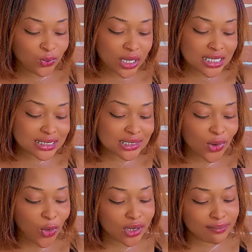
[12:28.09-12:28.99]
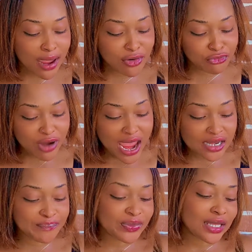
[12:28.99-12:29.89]
waiting on my
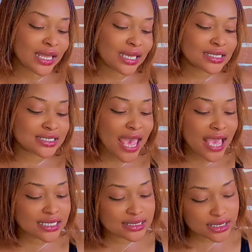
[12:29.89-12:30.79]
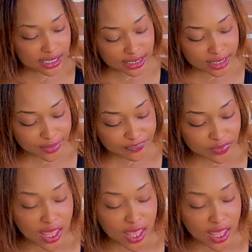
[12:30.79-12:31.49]
ride like a taxi?